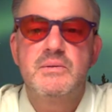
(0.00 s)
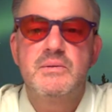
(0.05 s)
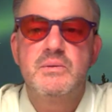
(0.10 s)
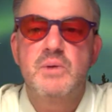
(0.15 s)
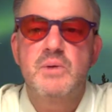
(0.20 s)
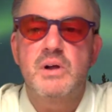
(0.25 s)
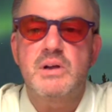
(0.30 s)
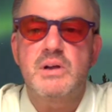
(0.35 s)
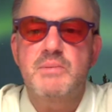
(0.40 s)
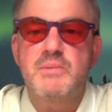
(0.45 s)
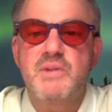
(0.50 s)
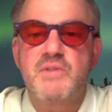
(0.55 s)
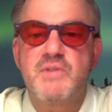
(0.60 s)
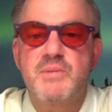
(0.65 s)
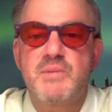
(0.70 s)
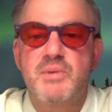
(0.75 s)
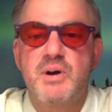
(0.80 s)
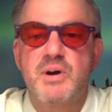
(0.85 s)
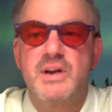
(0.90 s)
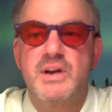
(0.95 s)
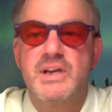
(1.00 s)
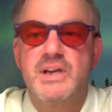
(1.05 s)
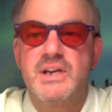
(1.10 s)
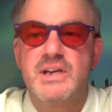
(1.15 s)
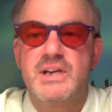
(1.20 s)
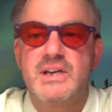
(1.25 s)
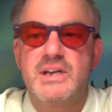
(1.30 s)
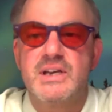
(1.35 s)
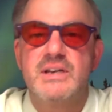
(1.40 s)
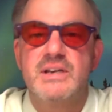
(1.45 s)
Welcome,
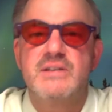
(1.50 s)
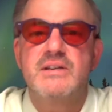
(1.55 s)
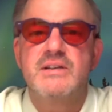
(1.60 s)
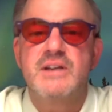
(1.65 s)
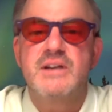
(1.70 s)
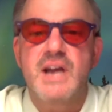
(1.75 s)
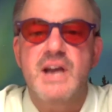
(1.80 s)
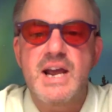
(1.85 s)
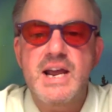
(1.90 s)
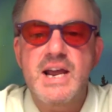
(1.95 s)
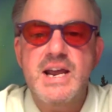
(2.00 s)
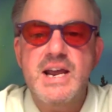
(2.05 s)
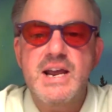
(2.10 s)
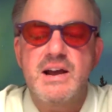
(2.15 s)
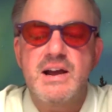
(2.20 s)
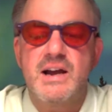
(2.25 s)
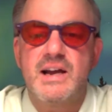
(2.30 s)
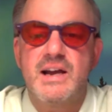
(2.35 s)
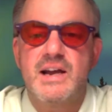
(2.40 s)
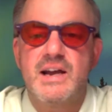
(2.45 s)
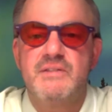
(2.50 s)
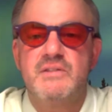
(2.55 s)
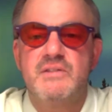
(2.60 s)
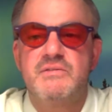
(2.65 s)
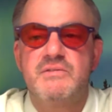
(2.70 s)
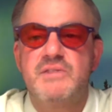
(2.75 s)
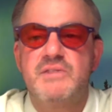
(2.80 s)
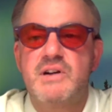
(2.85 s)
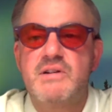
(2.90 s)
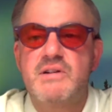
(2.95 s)
everybody. Today, I have a
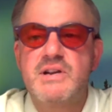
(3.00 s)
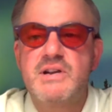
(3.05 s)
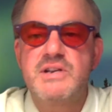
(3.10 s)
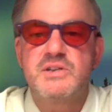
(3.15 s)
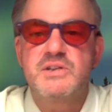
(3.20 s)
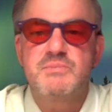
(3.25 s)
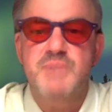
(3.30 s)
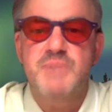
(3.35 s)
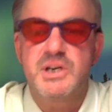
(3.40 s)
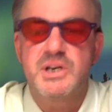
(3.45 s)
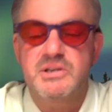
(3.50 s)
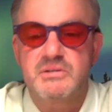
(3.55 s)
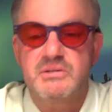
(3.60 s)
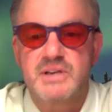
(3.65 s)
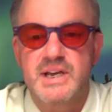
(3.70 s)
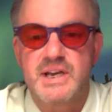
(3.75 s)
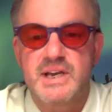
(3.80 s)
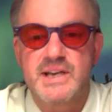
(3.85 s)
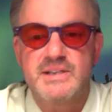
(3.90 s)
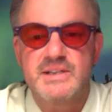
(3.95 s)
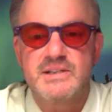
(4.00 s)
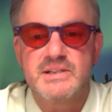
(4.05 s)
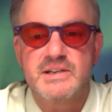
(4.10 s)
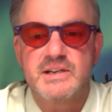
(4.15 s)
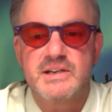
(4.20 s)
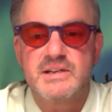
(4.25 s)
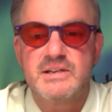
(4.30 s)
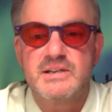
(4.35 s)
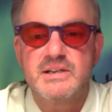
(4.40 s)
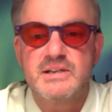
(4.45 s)
very special guest
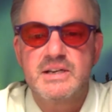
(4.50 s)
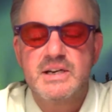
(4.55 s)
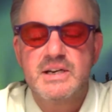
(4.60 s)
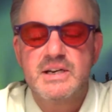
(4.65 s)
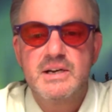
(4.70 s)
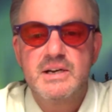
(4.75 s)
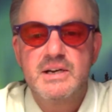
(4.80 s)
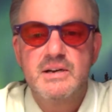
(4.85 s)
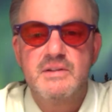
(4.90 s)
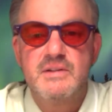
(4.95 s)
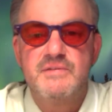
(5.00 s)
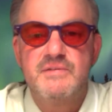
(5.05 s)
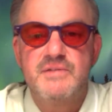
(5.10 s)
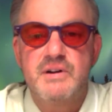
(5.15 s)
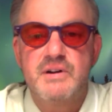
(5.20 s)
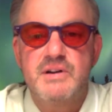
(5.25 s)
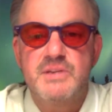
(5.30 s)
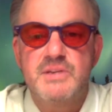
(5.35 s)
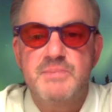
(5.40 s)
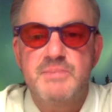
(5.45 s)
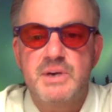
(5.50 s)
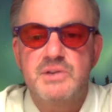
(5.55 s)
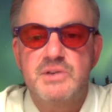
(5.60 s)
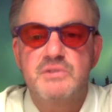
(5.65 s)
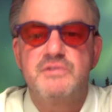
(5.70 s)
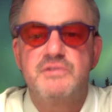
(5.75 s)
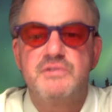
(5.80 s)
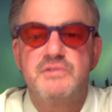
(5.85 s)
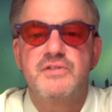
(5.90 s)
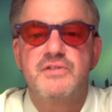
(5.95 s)
and a very
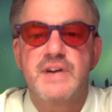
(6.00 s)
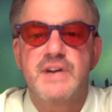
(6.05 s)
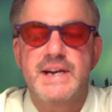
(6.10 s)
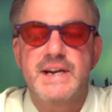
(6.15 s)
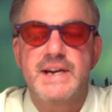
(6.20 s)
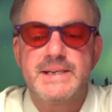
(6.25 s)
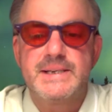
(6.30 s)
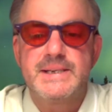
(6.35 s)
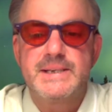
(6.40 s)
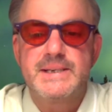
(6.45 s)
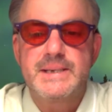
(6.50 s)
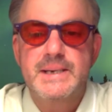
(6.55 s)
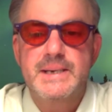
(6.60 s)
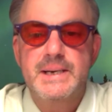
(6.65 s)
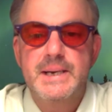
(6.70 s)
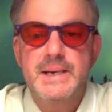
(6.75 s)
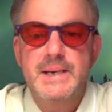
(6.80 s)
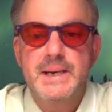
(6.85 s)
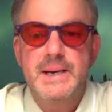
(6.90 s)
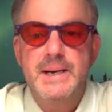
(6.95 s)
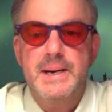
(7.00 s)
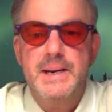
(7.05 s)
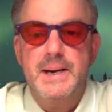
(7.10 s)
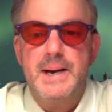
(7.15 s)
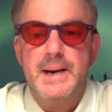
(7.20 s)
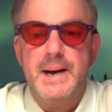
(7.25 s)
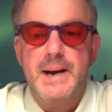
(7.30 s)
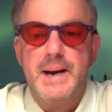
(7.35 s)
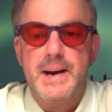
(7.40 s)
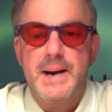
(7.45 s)
special friend,
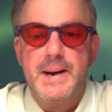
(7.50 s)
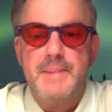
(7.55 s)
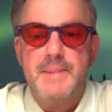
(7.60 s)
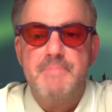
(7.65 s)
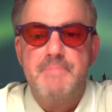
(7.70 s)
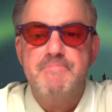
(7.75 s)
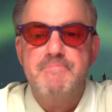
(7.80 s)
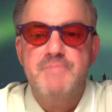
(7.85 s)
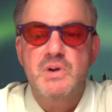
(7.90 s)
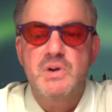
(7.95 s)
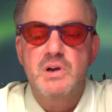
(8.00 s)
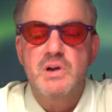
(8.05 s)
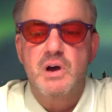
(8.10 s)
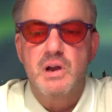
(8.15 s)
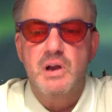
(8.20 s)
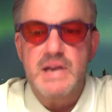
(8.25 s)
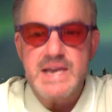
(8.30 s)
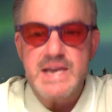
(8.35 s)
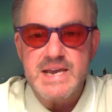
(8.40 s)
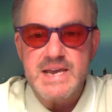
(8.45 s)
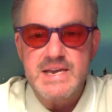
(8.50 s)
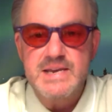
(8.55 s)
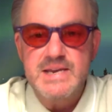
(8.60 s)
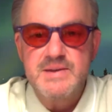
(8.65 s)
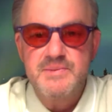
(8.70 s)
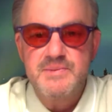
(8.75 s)
colleague,